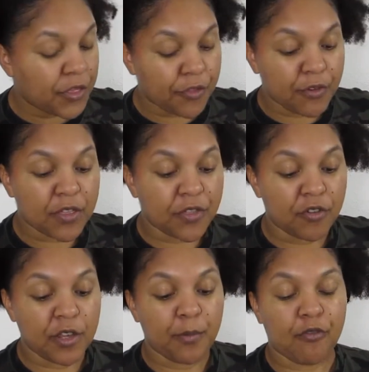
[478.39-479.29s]

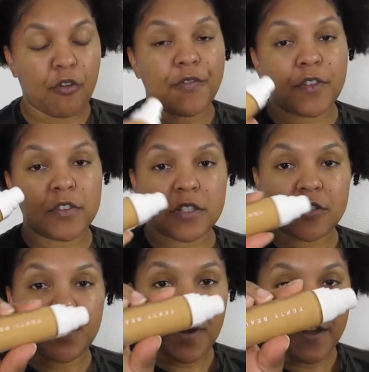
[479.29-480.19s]
330 Pro
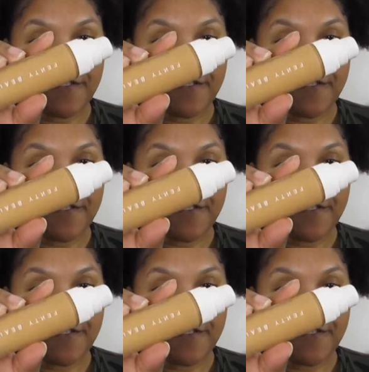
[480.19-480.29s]
Filter by